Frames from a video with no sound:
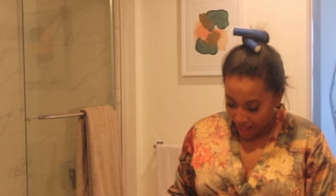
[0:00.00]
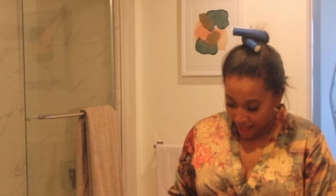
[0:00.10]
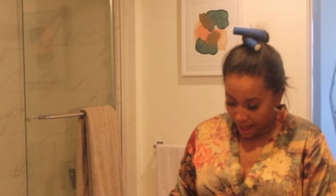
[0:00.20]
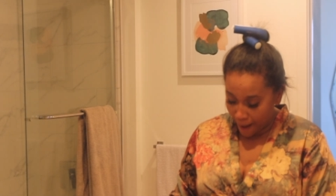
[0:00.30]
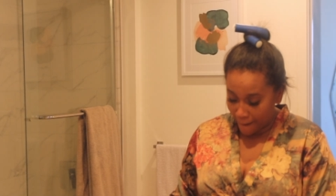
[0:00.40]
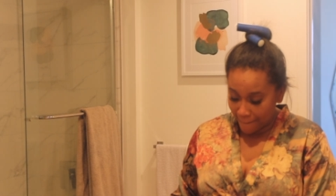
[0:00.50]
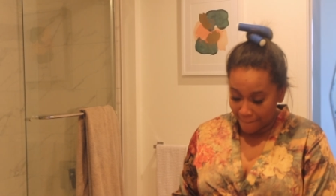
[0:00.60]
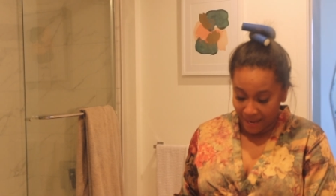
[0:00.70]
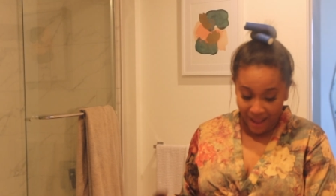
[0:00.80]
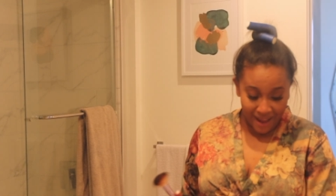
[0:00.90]

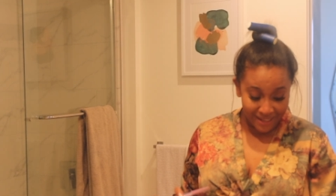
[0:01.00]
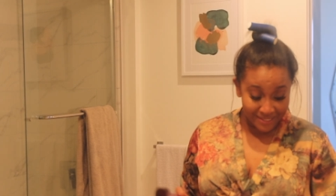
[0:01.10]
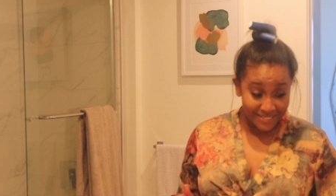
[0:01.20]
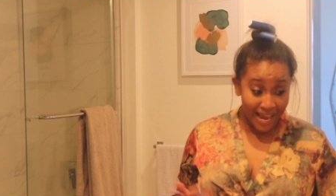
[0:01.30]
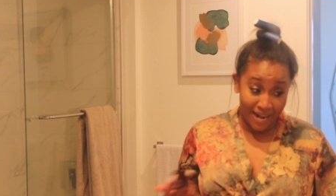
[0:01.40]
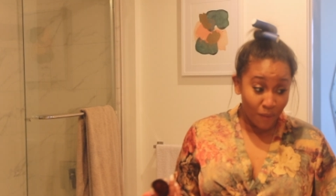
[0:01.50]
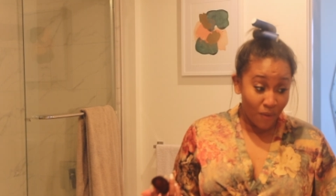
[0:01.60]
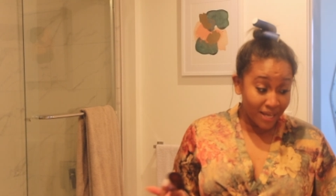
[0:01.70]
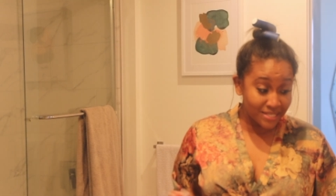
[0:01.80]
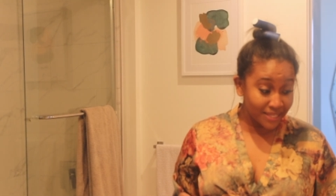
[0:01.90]
And
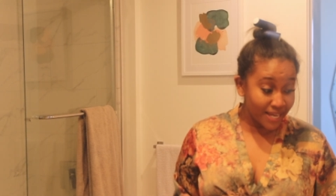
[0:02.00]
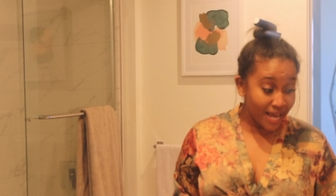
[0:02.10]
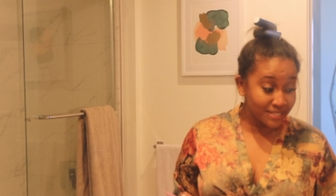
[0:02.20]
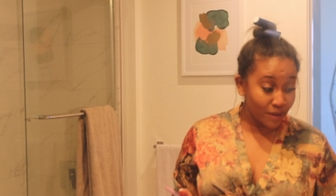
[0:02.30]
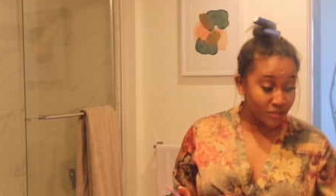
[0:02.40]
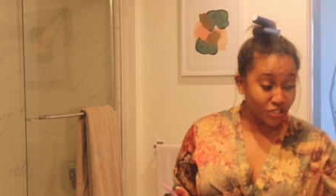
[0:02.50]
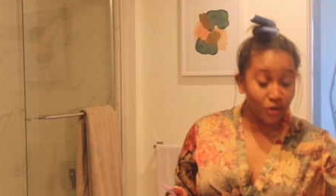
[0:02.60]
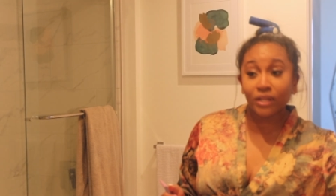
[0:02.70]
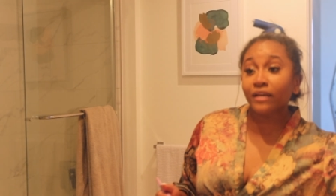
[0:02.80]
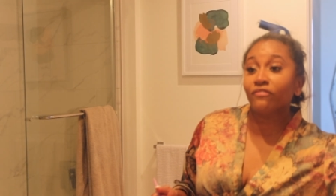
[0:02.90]
I was, in the end, I was
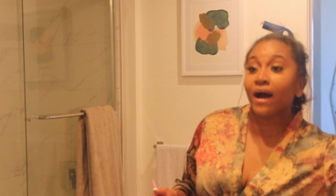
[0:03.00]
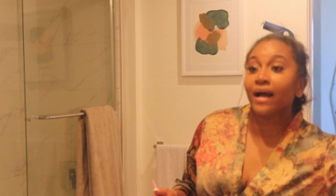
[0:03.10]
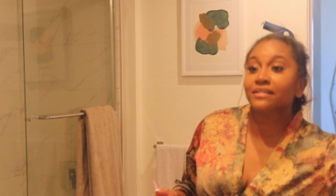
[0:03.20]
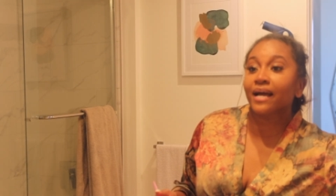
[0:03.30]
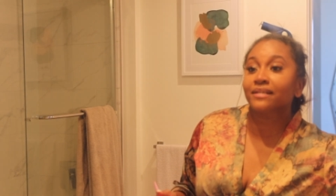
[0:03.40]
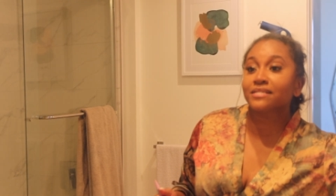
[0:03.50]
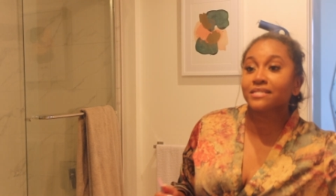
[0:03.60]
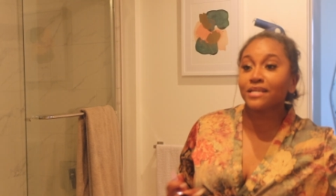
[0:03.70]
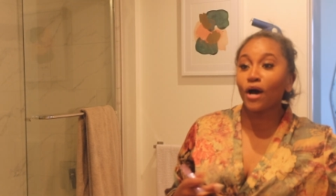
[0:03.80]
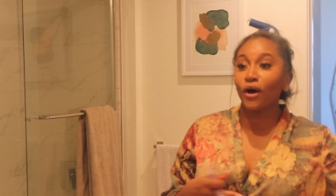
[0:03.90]
totally fine. And
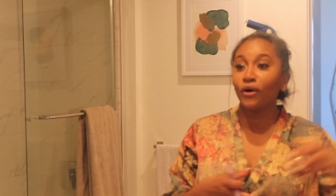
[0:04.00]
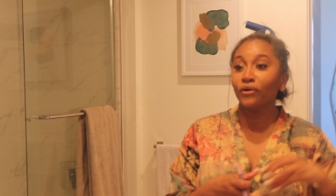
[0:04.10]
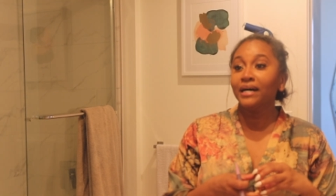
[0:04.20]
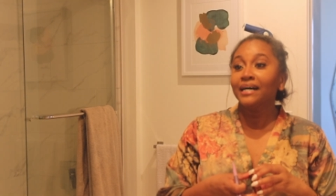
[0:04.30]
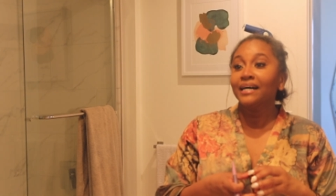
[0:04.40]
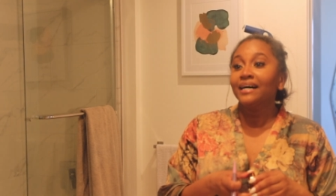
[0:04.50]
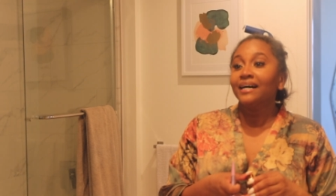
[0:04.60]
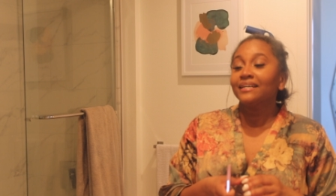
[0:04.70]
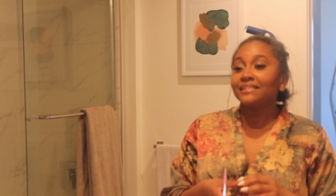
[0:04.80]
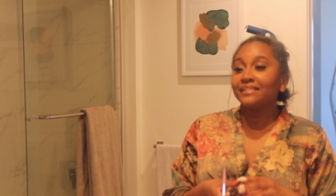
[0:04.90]
so,
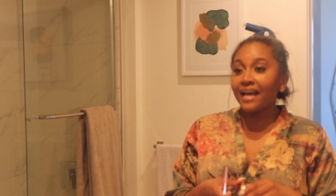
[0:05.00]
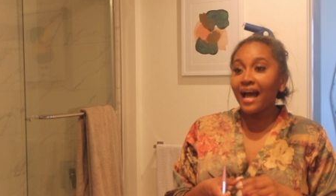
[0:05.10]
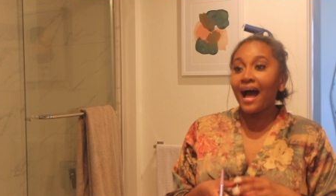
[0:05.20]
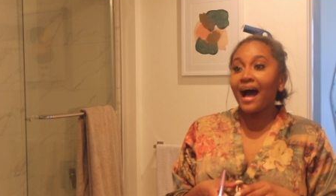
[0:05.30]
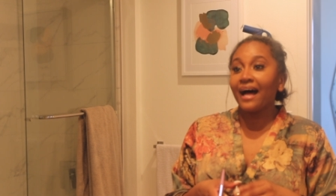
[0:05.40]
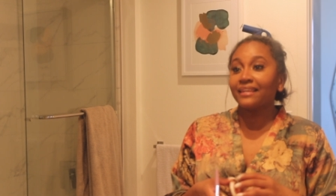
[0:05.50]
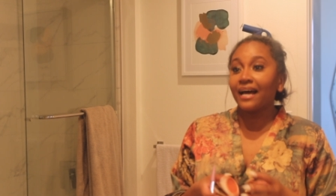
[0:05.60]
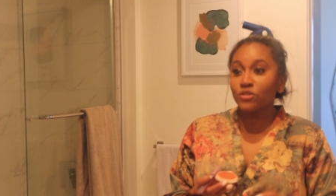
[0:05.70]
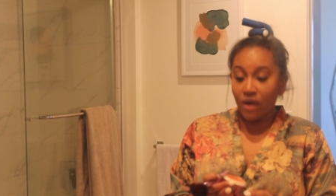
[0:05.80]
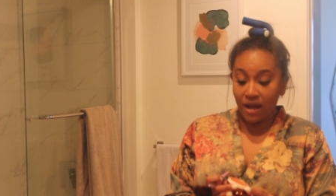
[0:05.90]
yeah,
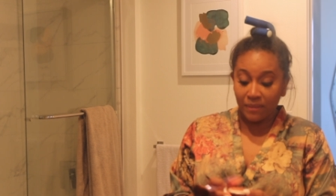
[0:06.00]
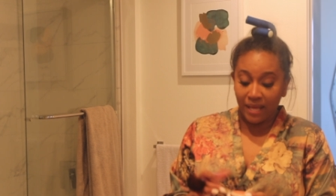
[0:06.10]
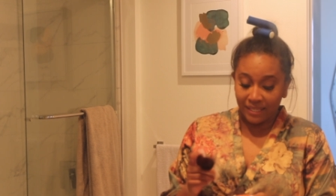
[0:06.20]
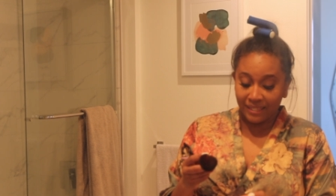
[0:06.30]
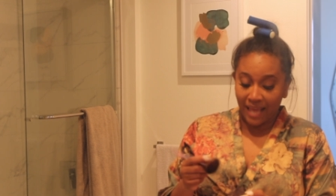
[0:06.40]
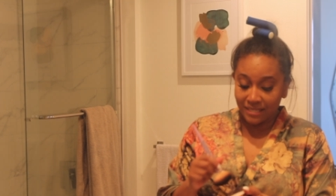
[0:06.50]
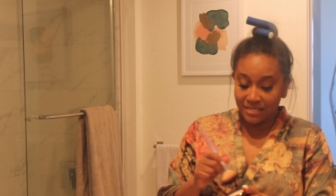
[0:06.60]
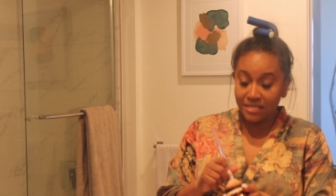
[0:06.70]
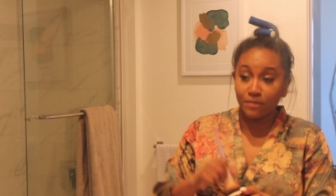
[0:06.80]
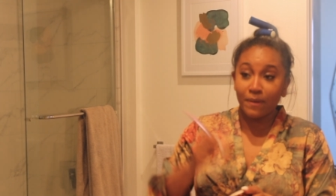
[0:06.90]
that's why I'm like, that's
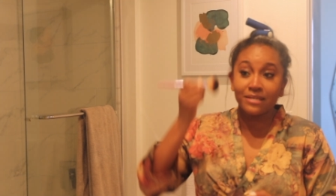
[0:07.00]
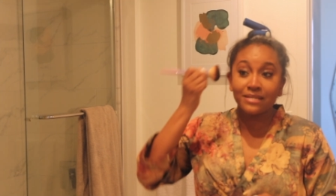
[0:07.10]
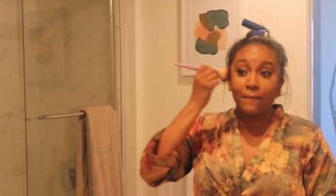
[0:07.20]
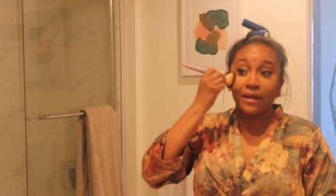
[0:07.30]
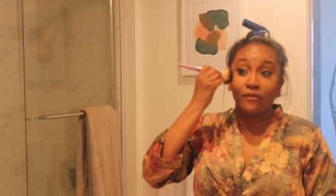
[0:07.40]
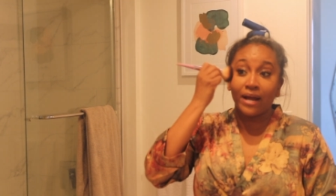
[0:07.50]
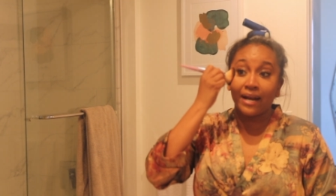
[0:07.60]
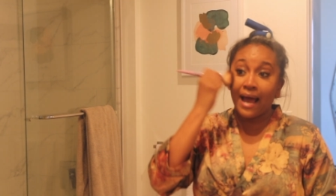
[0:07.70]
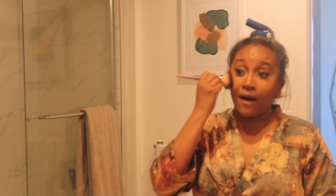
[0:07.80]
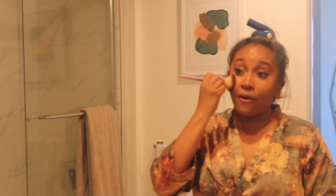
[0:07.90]
the space I'm in right
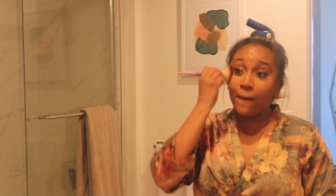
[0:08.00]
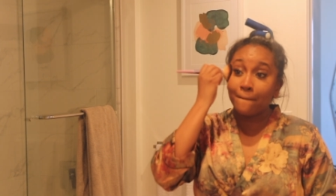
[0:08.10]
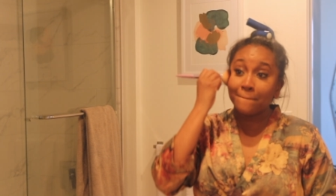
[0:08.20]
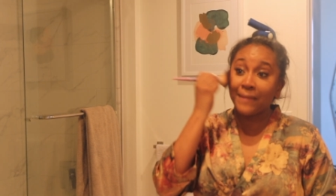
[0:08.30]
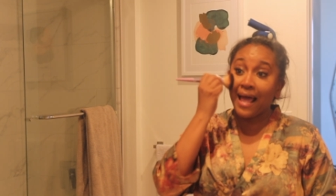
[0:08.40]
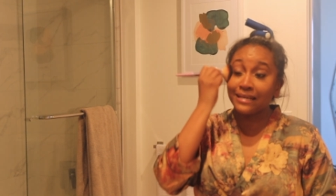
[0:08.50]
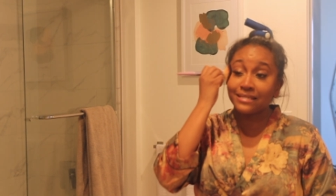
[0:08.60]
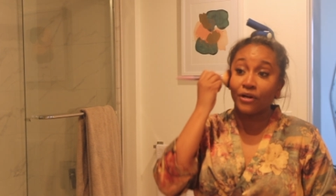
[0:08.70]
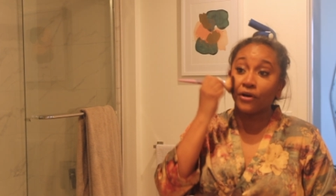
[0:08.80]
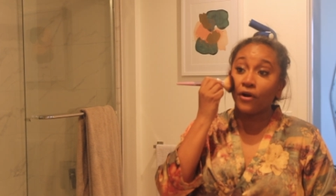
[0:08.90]
now as
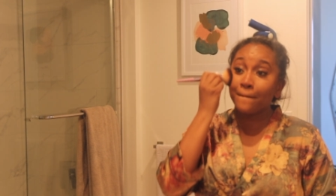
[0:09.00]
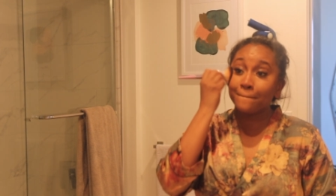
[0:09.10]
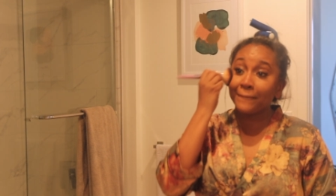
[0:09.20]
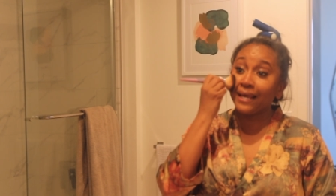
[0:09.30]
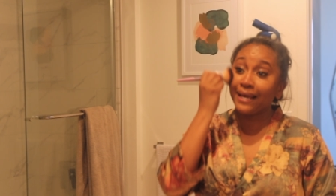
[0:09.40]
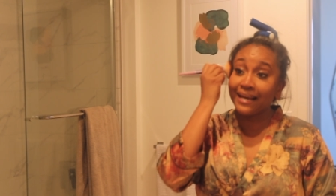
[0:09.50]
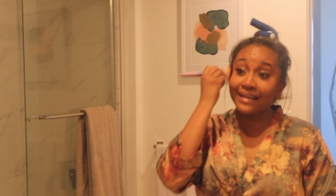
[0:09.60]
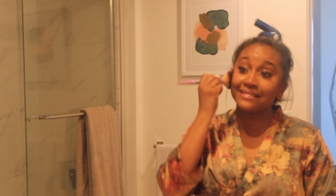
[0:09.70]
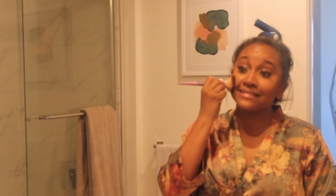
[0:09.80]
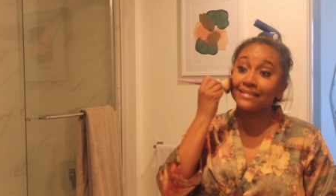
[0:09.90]
a girl,
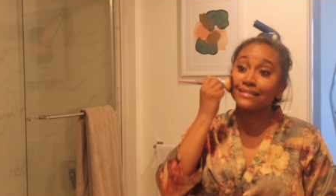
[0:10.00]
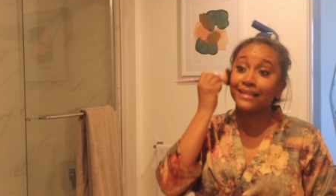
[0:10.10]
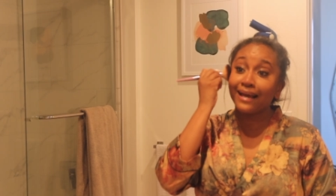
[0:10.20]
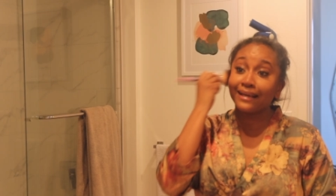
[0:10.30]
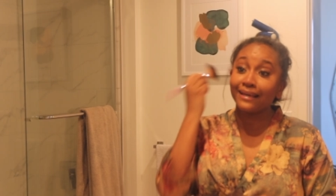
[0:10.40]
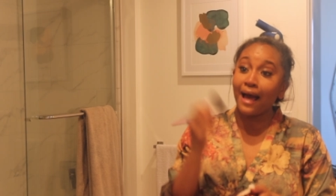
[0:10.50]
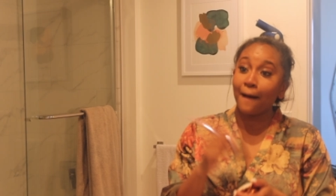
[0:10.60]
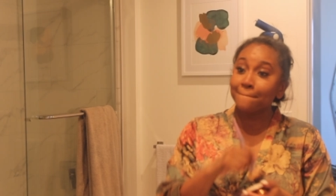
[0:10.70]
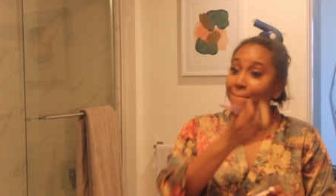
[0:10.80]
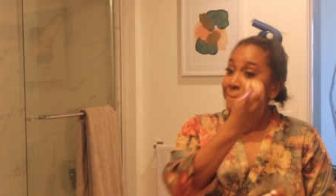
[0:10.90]
is just like, yeah,